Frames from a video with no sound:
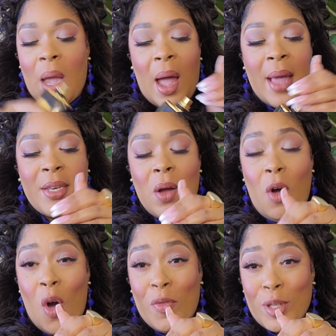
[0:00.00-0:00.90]
I
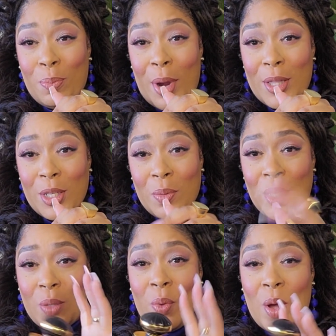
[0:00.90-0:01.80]
don't overspray this one
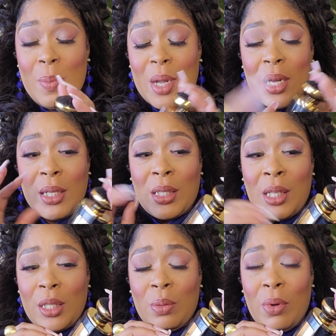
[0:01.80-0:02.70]
as well, because
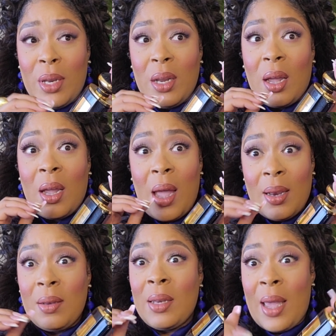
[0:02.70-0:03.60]
this one kind
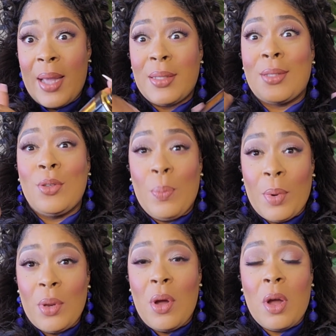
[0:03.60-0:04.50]
of lasts super
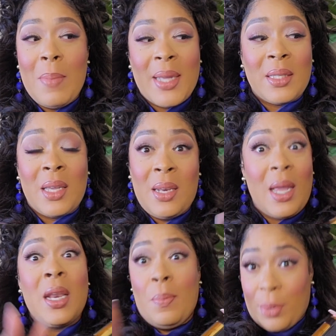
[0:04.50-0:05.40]
long on my skin
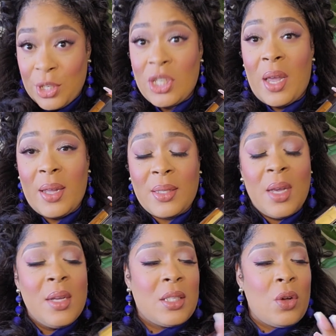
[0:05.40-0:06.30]
and it projects.
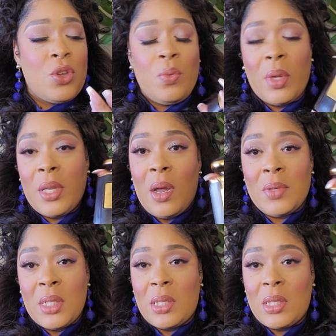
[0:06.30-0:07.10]
So you really don't need